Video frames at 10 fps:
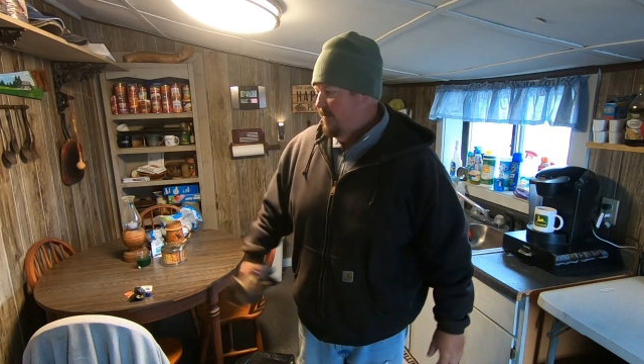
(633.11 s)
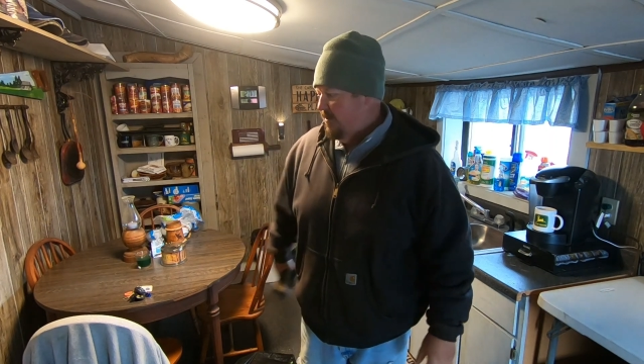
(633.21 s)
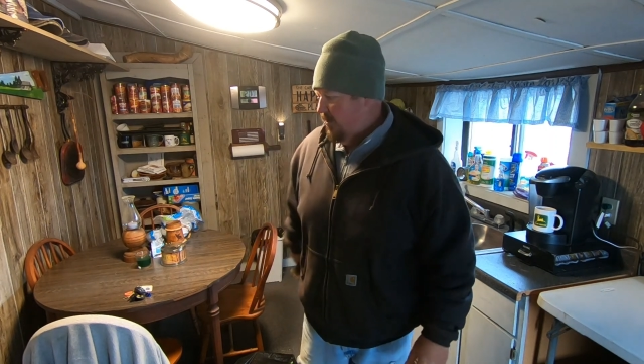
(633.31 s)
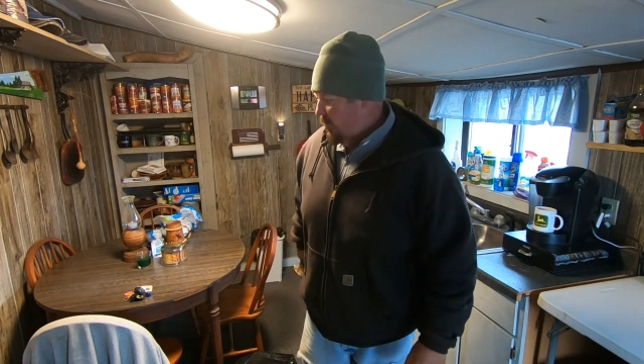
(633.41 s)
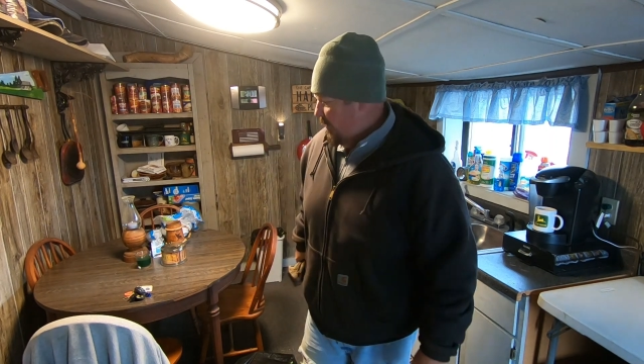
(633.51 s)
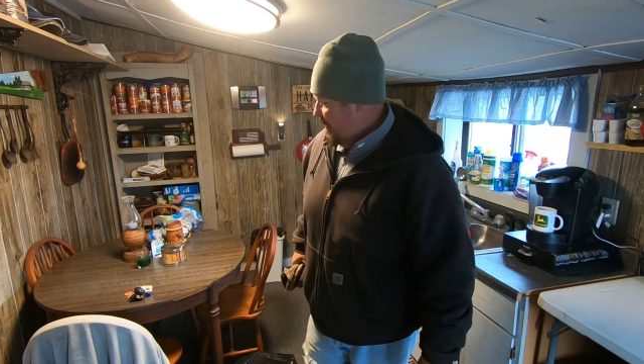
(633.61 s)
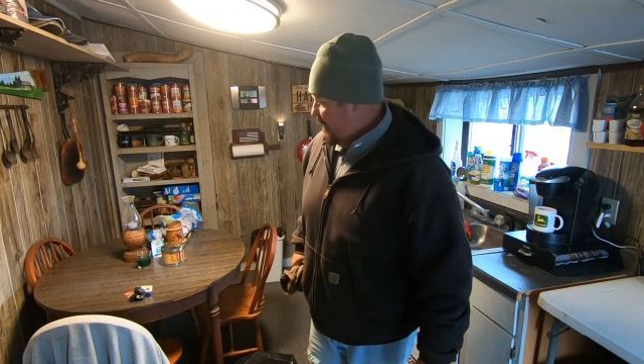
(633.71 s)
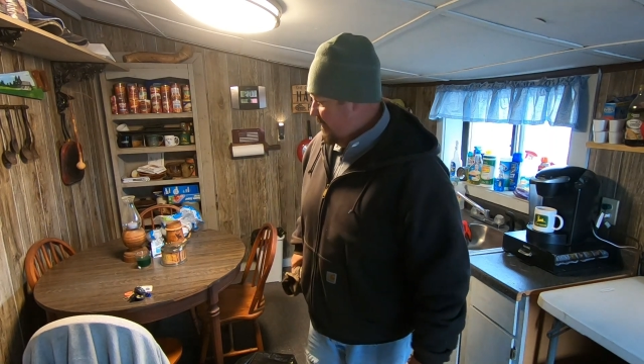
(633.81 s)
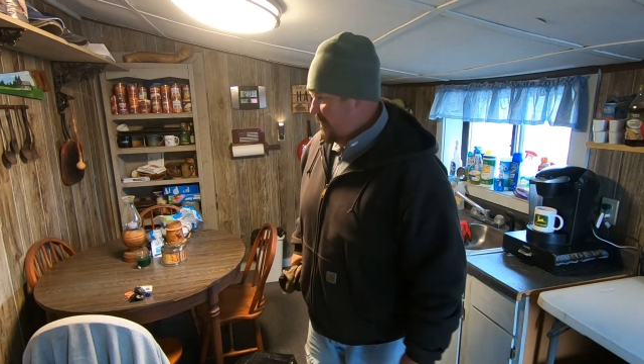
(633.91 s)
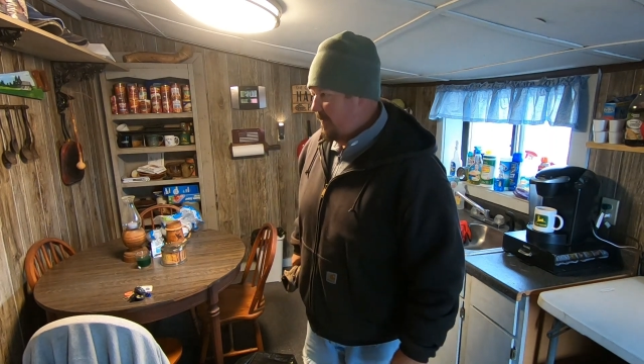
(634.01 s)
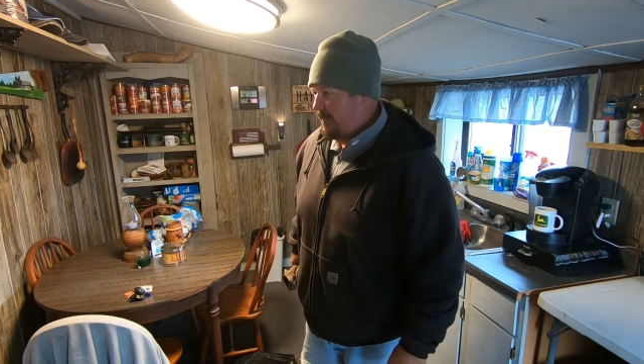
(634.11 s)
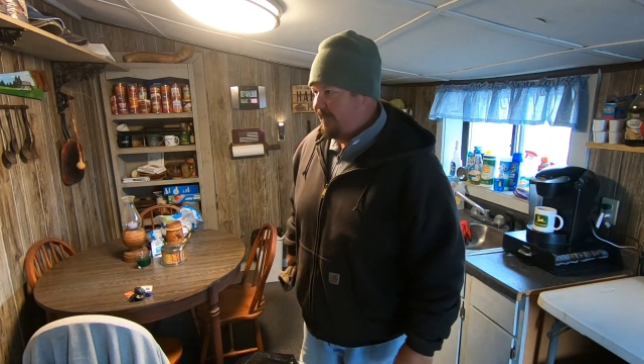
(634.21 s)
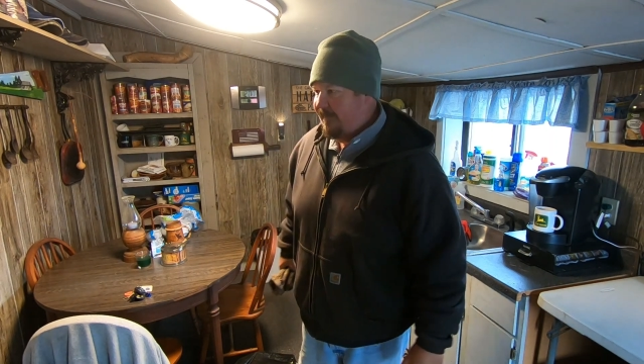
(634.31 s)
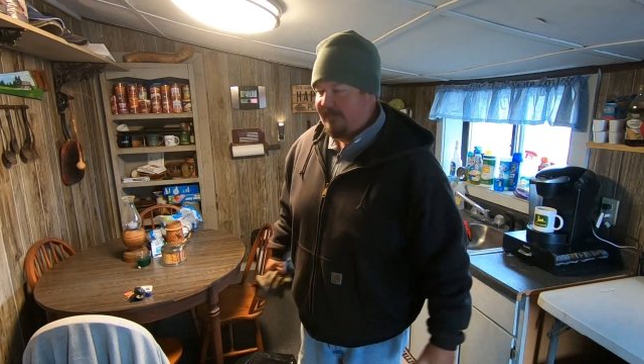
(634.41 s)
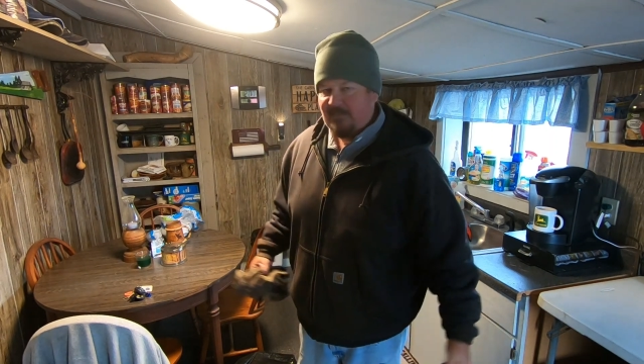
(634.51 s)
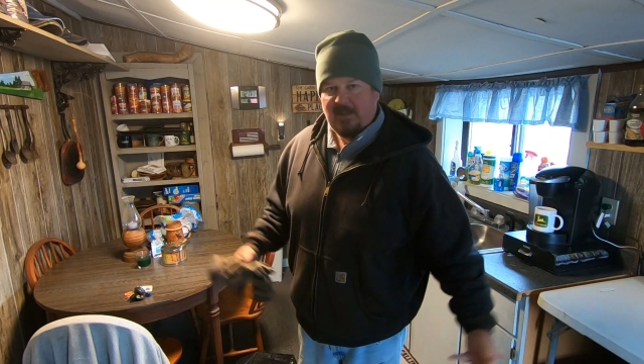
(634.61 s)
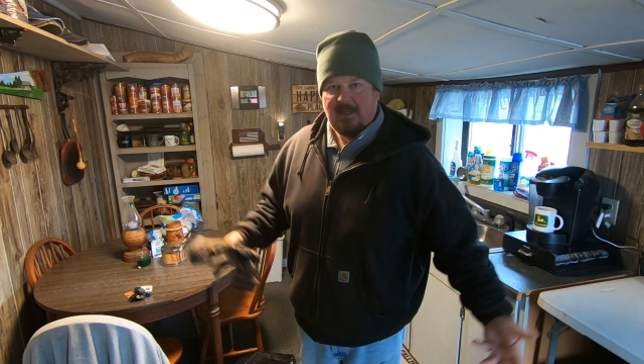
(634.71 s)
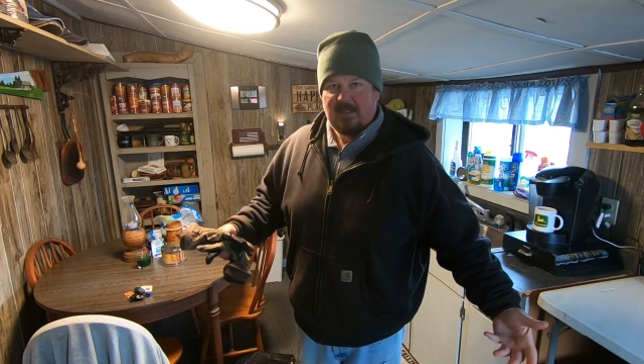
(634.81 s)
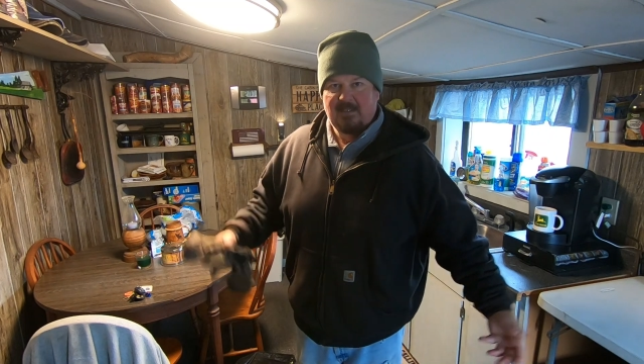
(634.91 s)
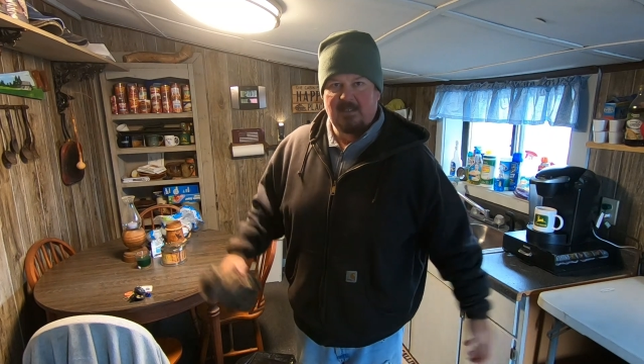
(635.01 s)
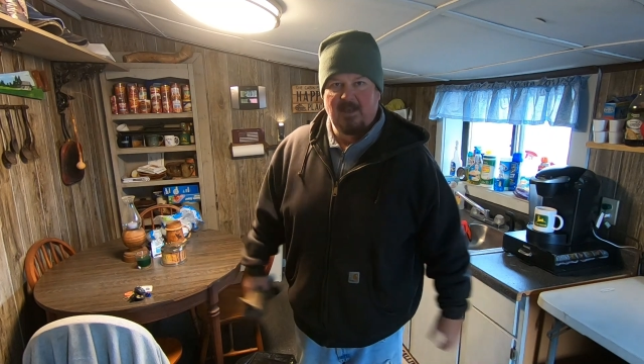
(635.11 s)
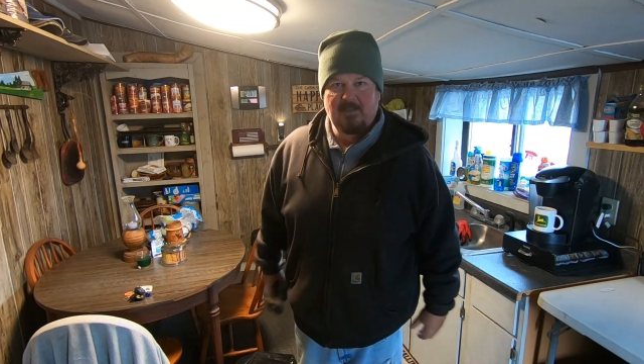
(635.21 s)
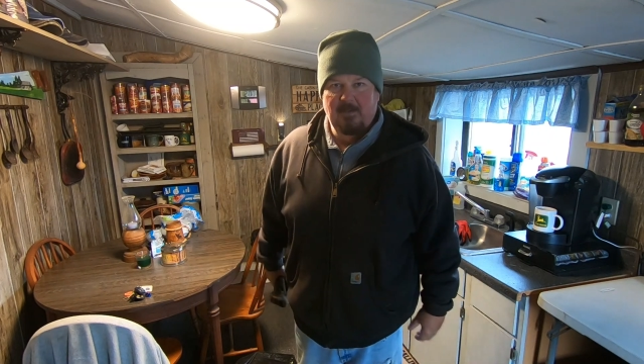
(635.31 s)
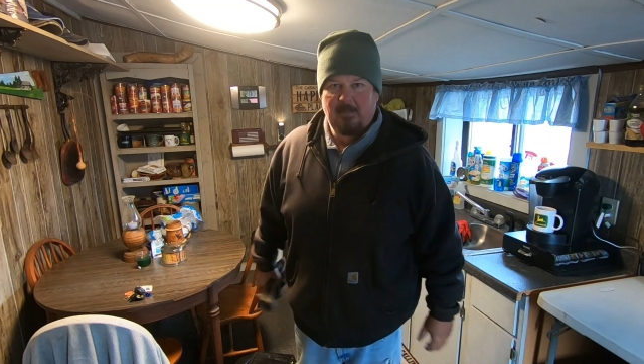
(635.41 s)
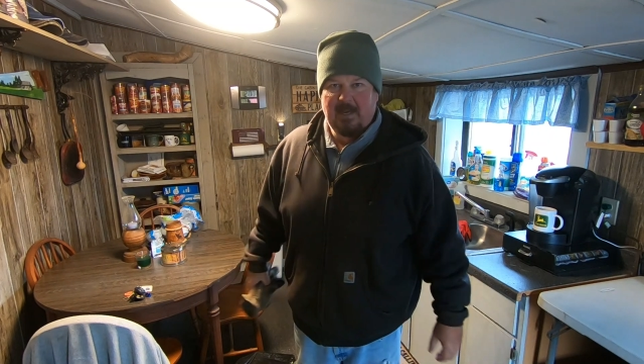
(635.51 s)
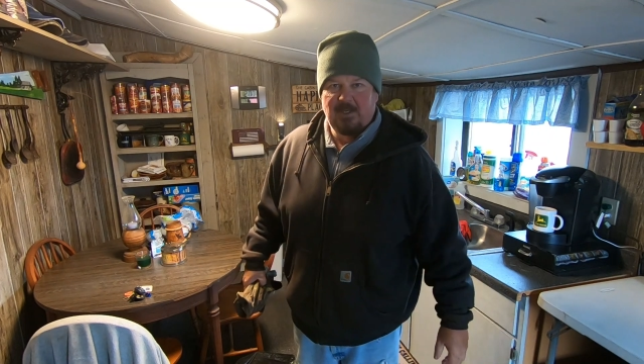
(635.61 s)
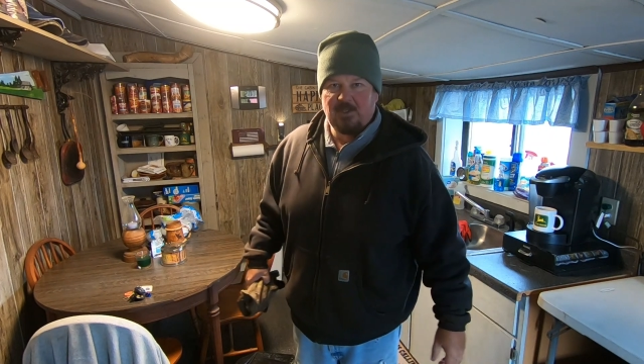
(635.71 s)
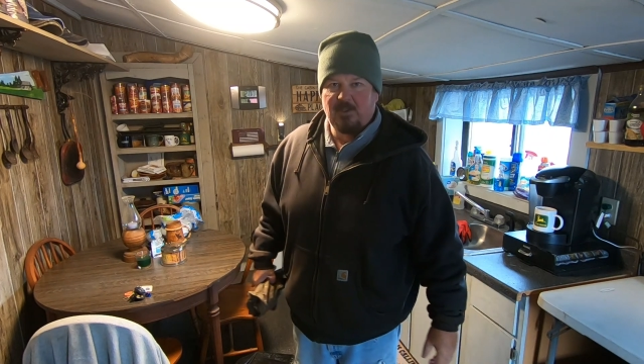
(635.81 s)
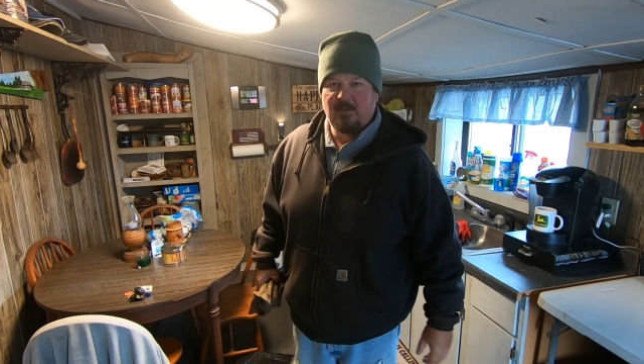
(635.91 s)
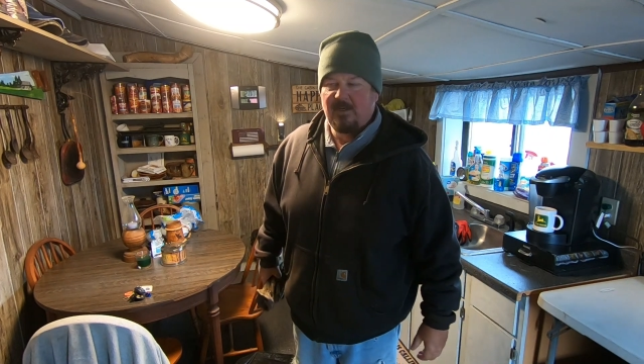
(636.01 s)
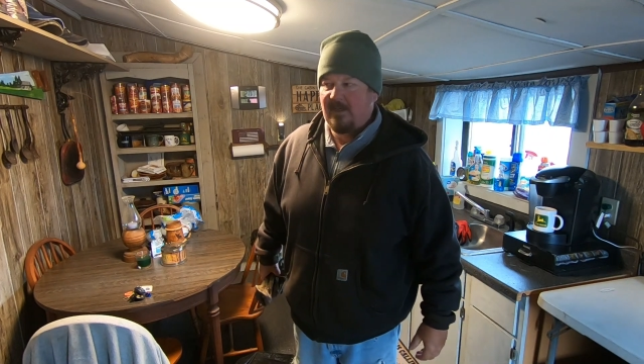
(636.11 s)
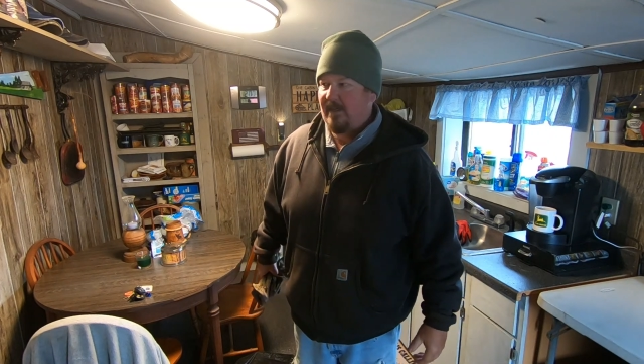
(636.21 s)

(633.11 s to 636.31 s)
So it's nothing major.